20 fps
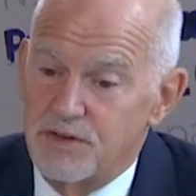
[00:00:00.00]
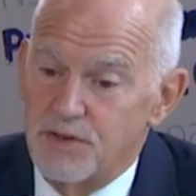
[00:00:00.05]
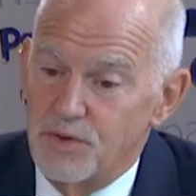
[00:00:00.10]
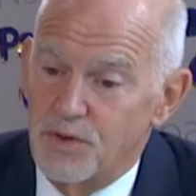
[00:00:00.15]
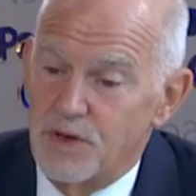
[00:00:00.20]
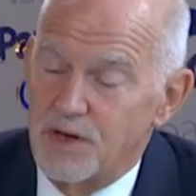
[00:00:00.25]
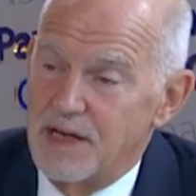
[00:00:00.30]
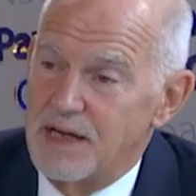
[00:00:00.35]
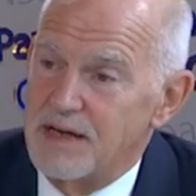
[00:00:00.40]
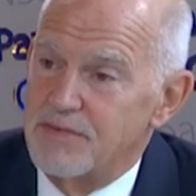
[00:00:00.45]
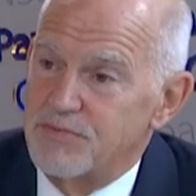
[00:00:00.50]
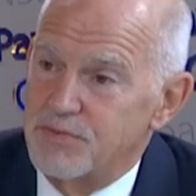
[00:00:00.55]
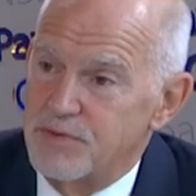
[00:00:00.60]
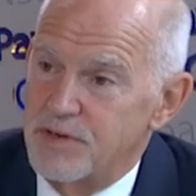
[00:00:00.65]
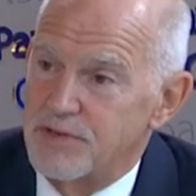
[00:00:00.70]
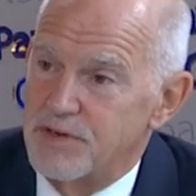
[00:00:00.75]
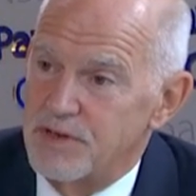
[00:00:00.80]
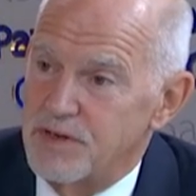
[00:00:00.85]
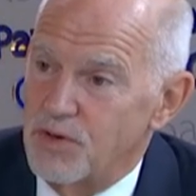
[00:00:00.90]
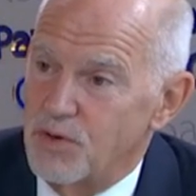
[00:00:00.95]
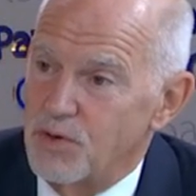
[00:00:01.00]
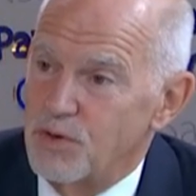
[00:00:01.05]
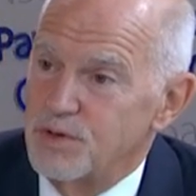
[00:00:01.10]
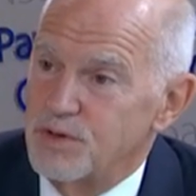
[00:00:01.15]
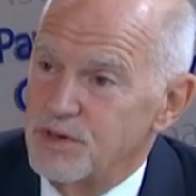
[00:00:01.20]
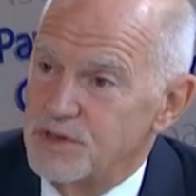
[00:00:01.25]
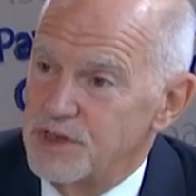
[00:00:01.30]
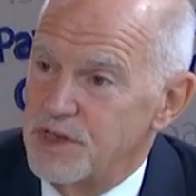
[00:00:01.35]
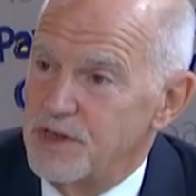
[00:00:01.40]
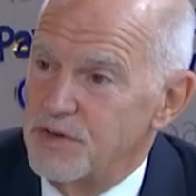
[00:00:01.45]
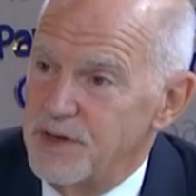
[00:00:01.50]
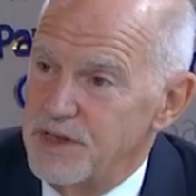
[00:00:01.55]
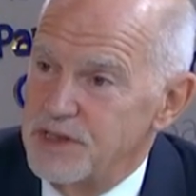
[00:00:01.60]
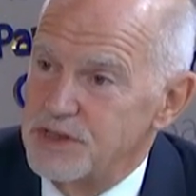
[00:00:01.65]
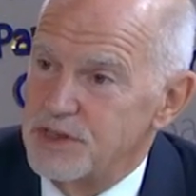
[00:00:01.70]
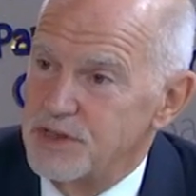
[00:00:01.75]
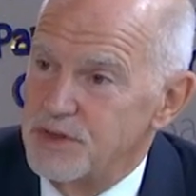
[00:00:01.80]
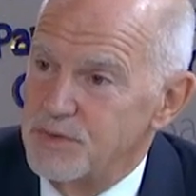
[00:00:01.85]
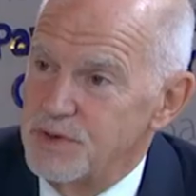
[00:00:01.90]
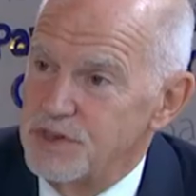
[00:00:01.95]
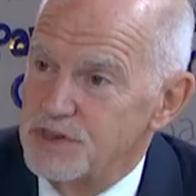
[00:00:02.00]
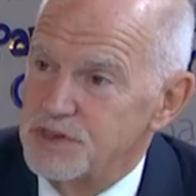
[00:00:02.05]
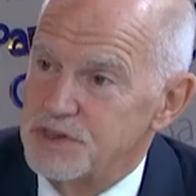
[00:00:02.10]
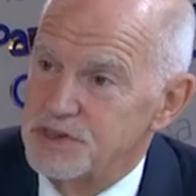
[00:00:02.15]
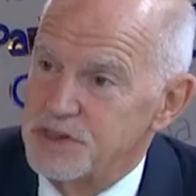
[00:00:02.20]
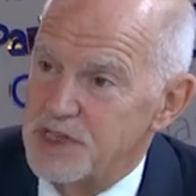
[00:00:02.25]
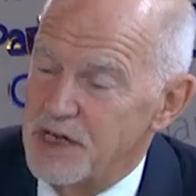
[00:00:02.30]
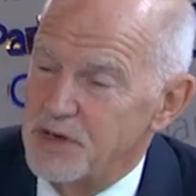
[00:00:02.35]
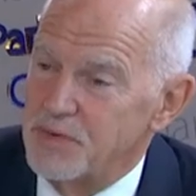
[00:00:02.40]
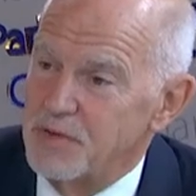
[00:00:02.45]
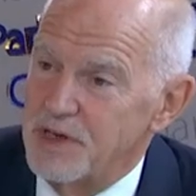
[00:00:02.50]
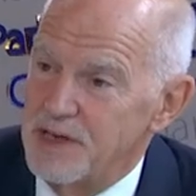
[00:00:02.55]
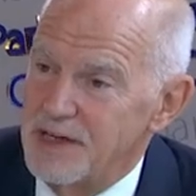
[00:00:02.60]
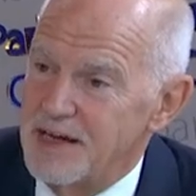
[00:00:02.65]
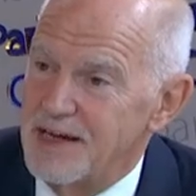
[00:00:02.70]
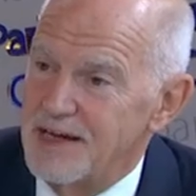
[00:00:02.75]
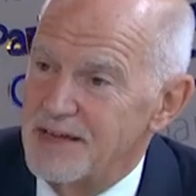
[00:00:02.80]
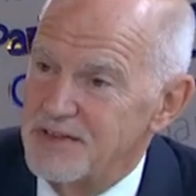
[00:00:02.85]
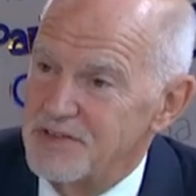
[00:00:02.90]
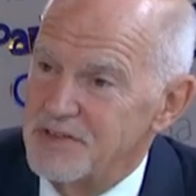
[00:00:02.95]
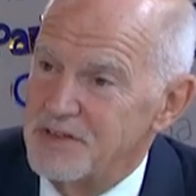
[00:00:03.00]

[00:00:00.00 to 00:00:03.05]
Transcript: you are left with an older generation, which generally has